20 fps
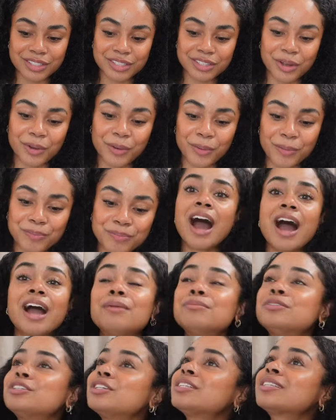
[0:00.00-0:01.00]
So
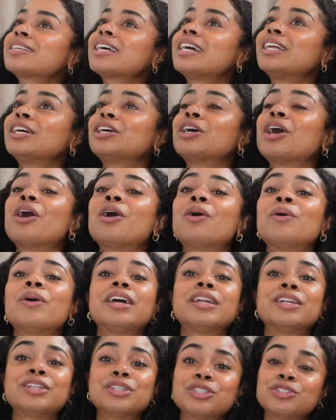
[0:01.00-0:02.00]
I'm just gonna go
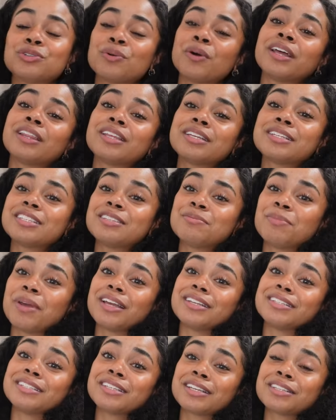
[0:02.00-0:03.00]
and enjoy this
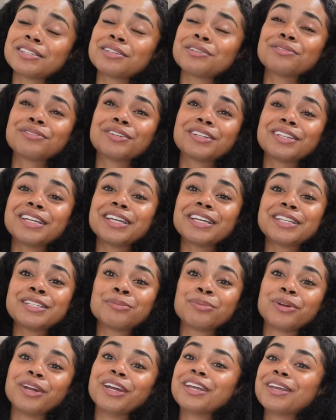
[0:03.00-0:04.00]
space because it really is
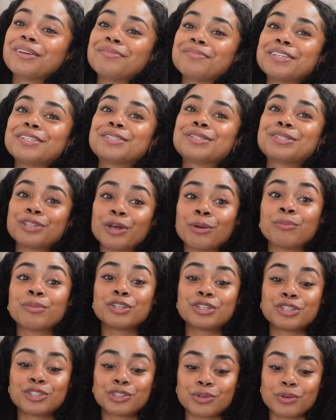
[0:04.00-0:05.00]
bringing me so
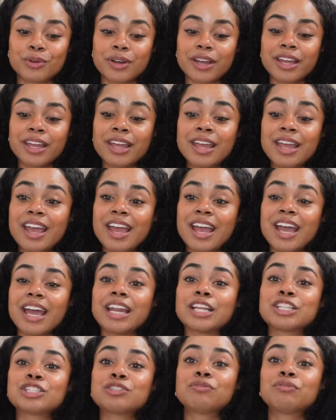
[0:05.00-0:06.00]
much joy, and
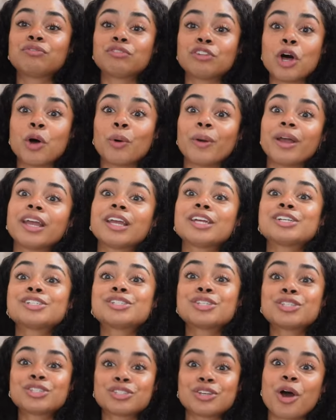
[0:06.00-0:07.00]
it's flowing
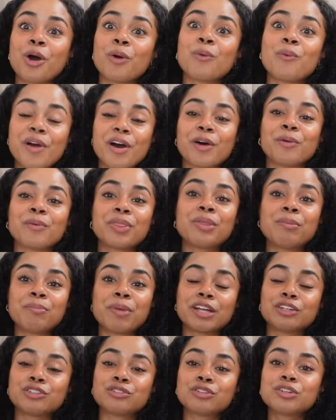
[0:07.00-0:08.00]
so well with the
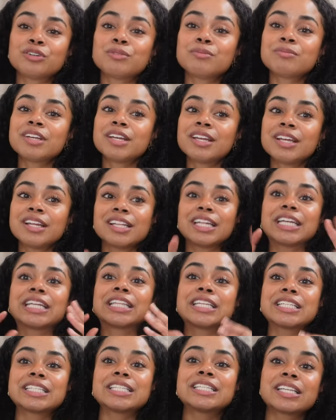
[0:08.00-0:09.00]
bedroom. Like,
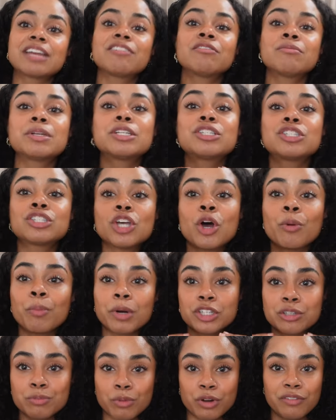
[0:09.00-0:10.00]
this is giving me so
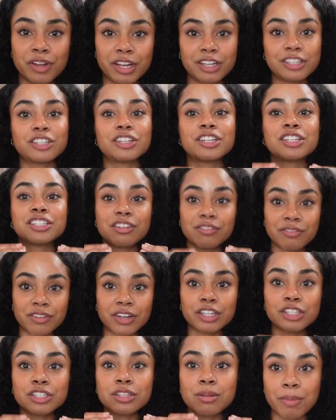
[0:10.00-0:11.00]
much motivation to
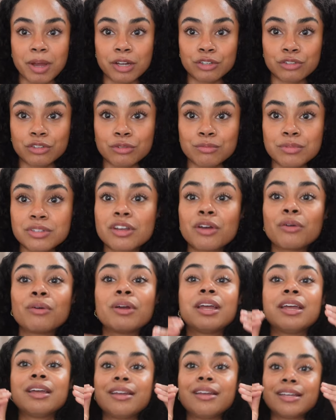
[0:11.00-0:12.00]
finish the bedroom. So
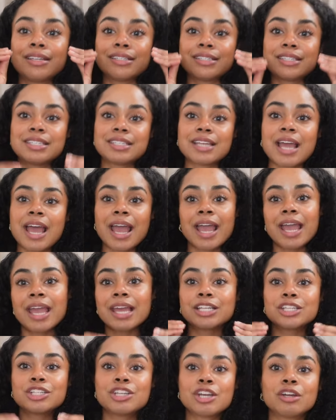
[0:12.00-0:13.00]

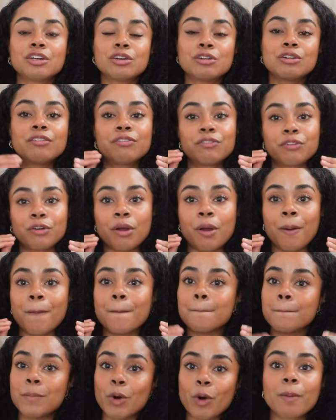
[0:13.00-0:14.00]
stay tuned for
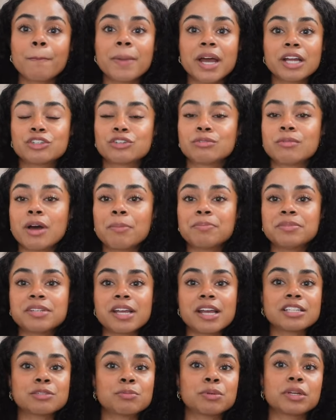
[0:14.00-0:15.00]
more bedroom
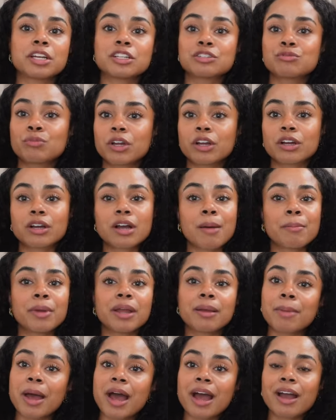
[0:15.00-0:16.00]
updates because we are
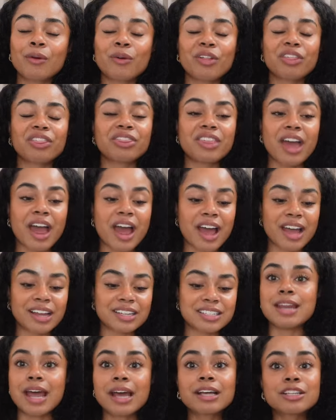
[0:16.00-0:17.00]
coming back with
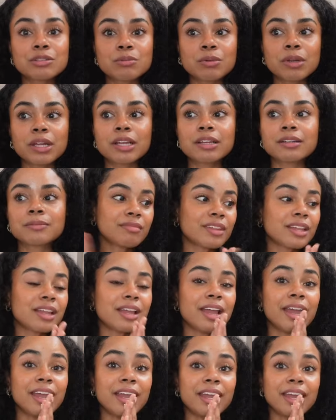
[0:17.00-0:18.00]
that next week.
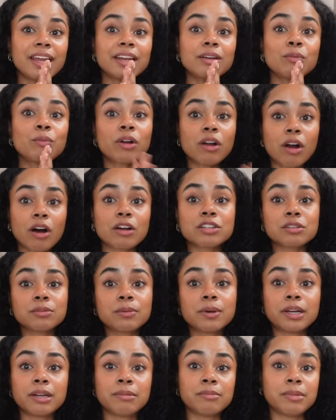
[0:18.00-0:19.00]
And we're also
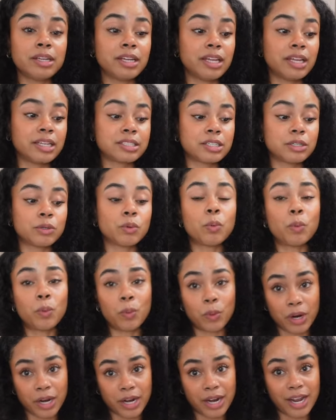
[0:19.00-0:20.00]
going to need to
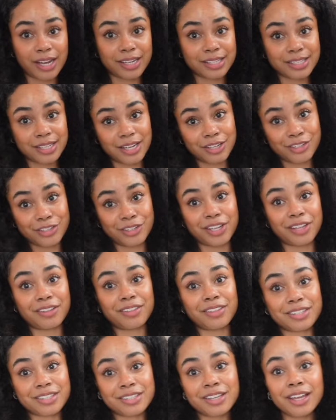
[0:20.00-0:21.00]
organize underneath
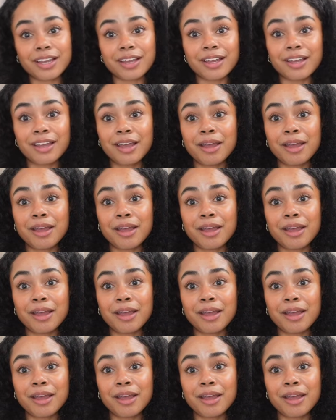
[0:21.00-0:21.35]
the sink